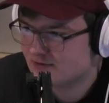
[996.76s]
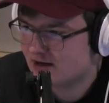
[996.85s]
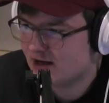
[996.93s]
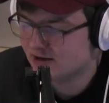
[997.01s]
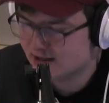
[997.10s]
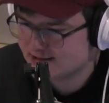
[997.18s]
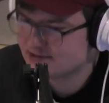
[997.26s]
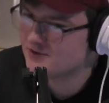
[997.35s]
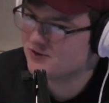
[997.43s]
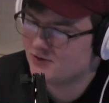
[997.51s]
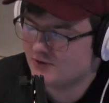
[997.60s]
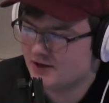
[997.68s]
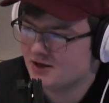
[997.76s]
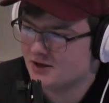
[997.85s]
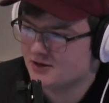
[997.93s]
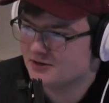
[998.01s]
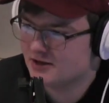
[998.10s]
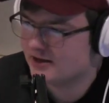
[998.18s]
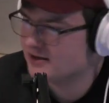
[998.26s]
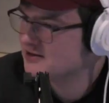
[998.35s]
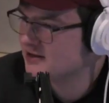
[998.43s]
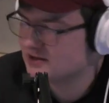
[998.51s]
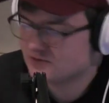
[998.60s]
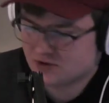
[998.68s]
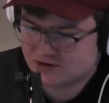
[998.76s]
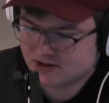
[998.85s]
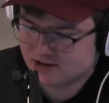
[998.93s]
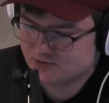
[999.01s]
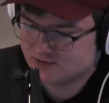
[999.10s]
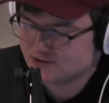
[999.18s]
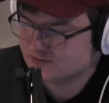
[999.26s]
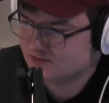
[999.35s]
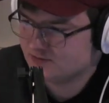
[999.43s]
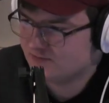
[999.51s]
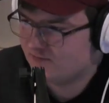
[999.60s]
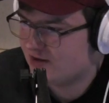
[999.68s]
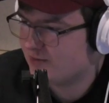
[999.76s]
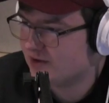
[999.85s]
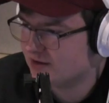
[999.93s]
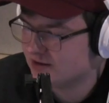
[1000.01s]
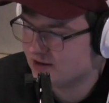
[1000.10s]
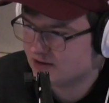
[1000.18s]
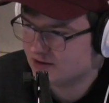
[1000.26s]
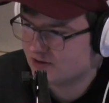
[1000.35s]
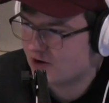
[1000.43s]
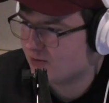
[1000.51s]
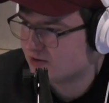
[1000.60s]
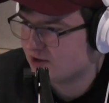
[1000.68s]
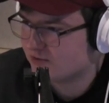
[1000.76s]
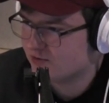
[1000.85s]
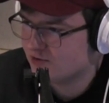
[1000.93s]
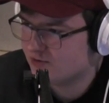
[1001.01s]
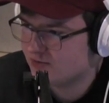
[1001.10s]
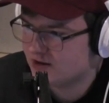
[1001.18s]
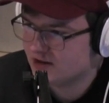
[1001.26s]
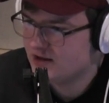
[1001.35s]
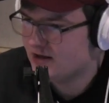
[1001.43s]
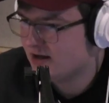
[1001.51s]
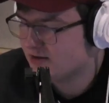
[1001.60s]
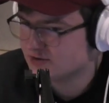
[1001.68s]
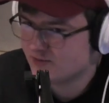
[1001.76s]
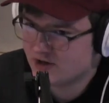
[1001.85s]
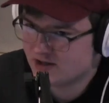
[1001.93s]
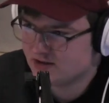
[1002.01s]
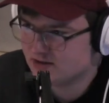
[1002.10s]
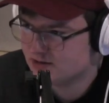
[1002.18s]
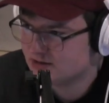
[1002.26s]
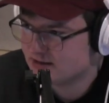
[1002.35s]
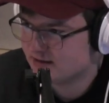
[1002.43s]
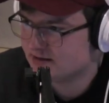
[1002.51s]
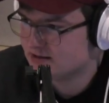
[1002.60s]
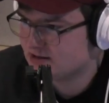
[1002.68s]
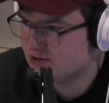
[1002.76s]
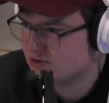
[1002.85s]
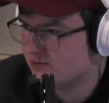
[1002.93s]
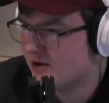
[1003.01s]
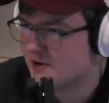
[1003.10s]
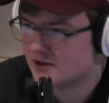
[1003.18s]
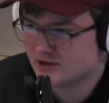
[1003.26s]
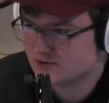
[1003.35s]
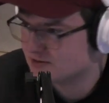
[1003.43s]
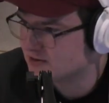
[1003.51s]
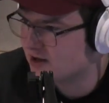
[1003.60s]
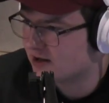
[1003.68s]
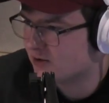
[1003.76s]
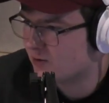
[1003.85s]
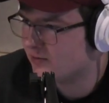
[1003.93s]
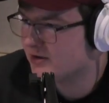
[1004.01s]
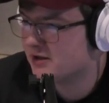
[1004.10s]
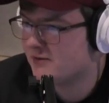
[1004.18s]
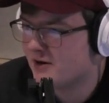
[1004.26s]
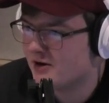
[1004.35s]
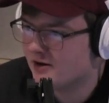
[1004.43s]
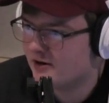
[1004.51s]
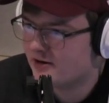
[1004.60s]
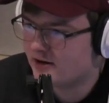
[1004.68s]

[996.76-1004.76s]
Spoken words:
Unless they're doing, like, I saw this one kid was vaping in the Comtech room and was debating telling the teacher about it because there's a lot of equipment in there.